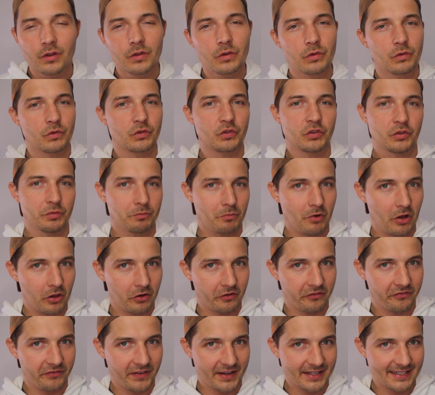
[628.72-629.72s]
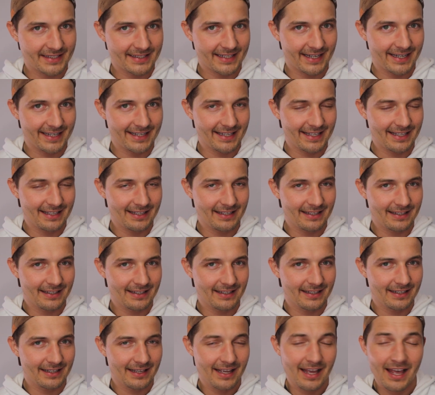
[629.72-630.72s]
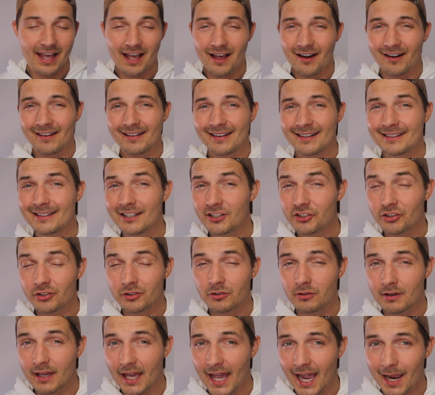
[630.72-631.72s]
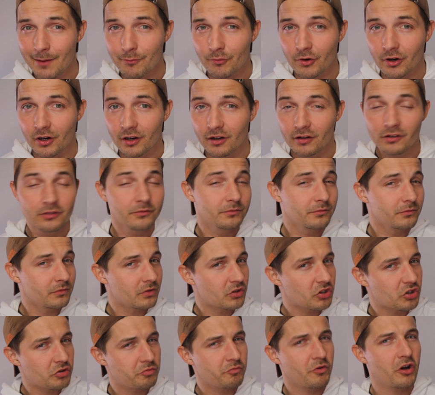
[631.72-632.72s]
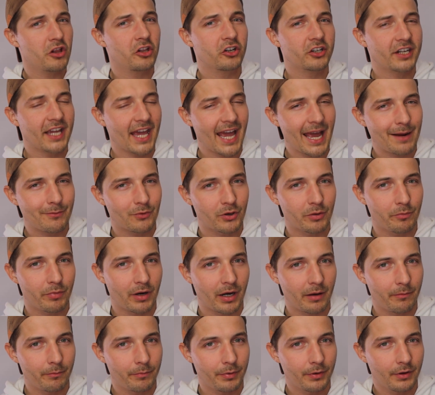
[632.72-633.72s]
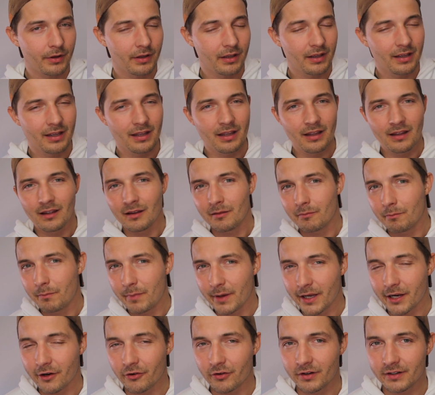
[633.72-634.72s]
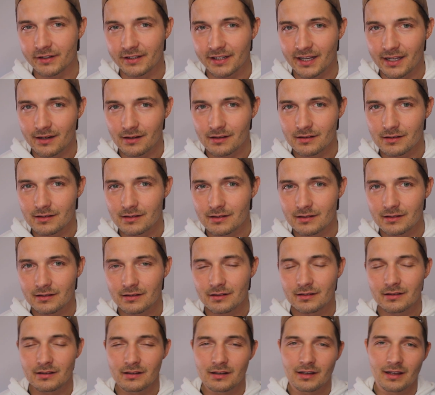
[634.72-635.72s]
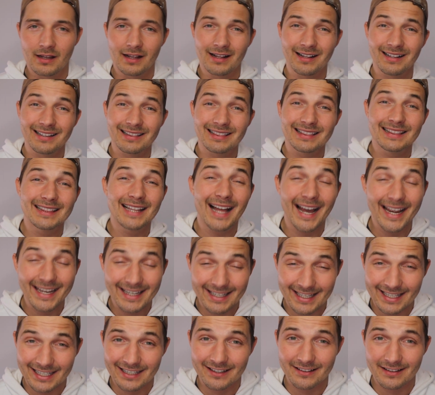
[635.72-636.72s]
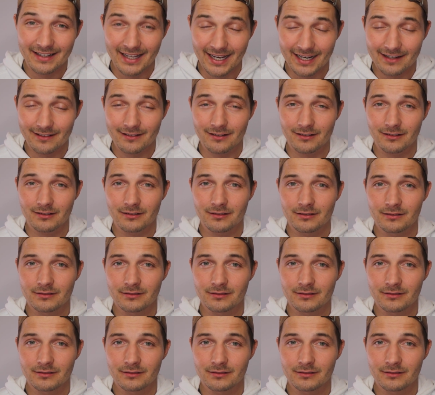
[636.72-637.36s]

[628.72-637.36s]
smaller Face ID, an additional camera, smaller camera bump, bigger antennas, lightning connector.